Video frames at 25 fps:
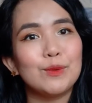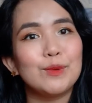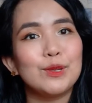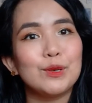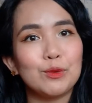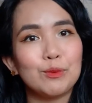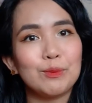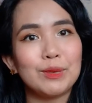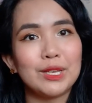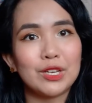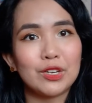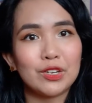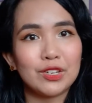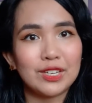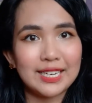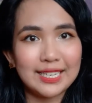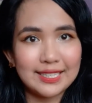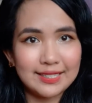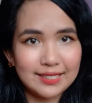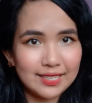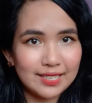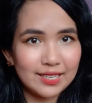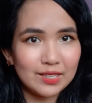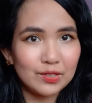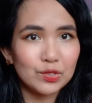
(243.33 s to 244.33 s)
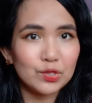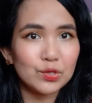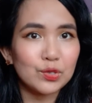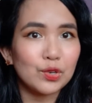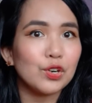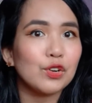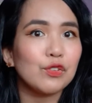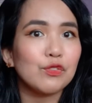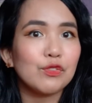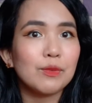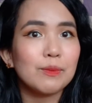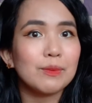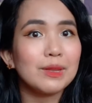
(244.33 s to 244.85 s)
it would be a good idea to sort
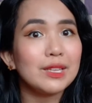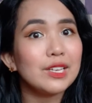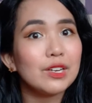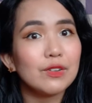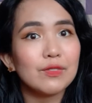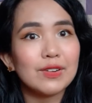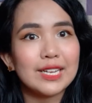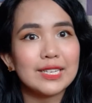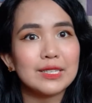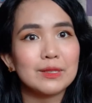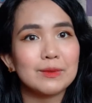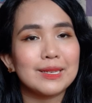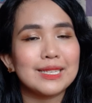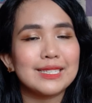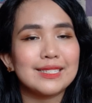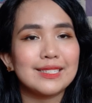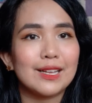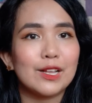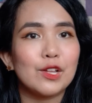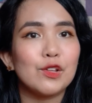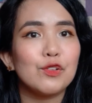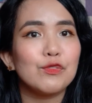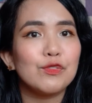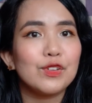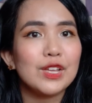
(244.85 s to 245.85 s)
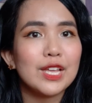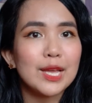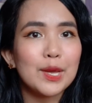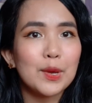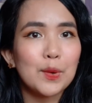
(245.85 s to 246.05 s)
of familiarize myself